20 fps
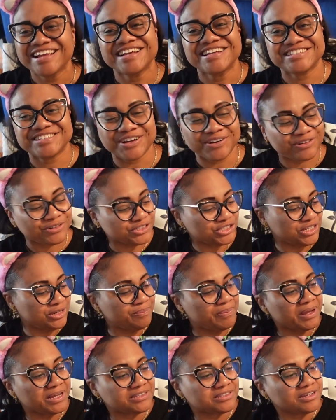so she
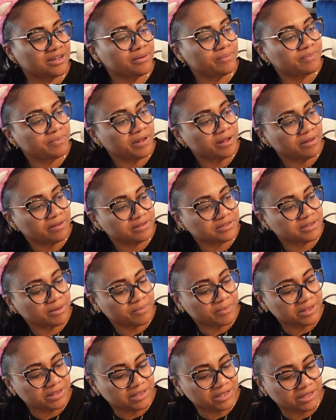picked up
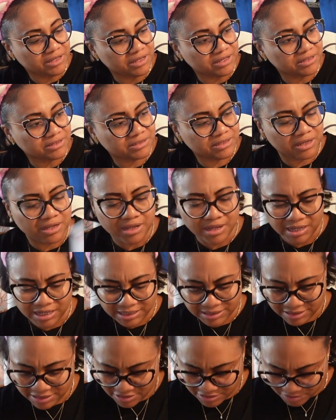some of these.
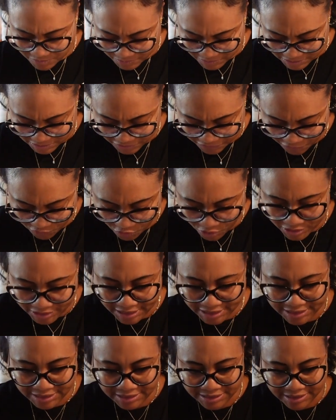And this was
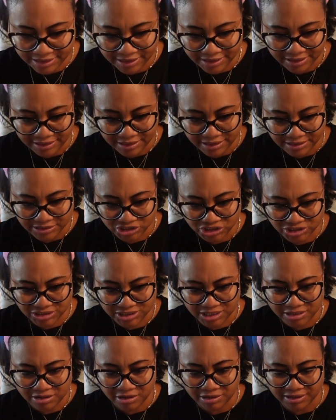$4.99 and she
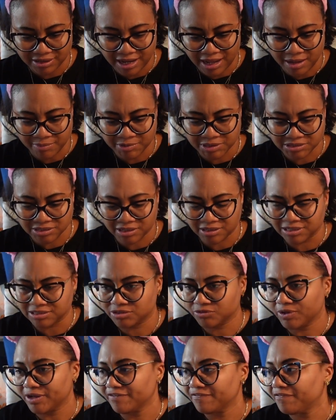said on Amazon
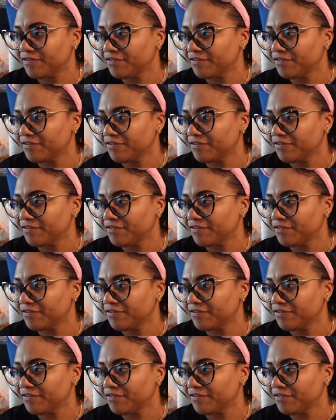it's like